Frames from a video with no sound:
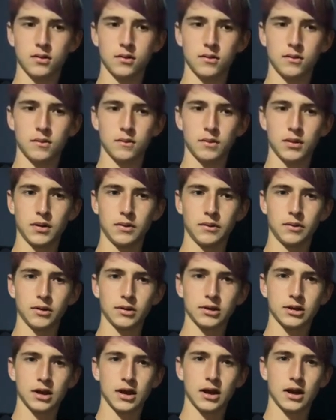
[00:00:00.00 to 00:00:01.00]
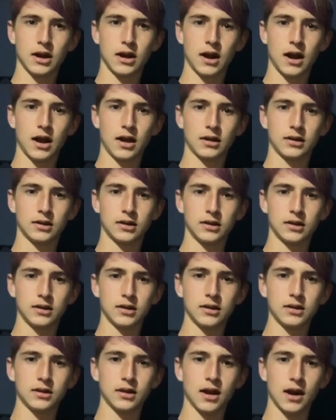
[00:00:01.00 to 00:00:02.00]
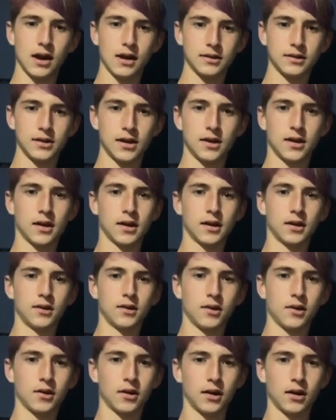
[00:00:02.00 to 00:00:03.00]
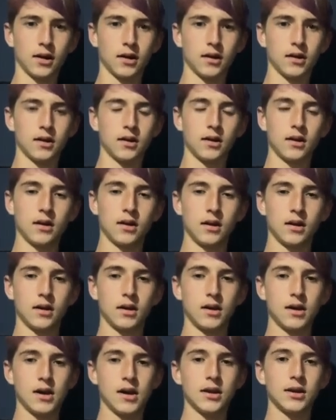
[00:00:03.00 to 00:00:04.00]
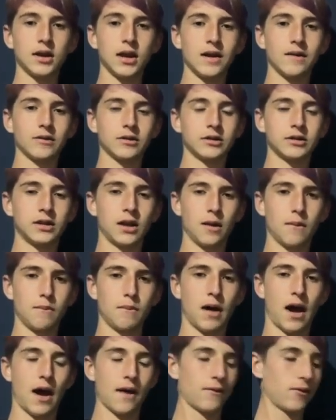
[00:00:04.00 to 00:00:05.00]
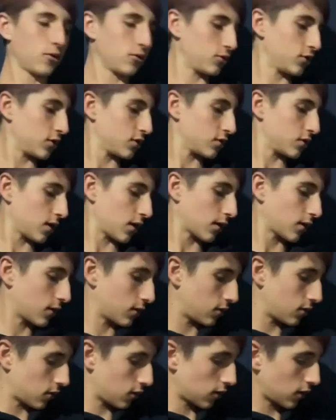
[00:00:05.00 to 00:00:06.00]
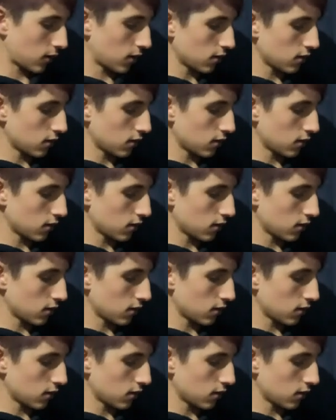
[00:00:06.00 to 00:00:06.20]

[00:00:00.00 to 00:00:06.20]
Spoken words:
But it was kind of nice. It did kind of sound like a Durga. It did have a step baffle, just like the Durga.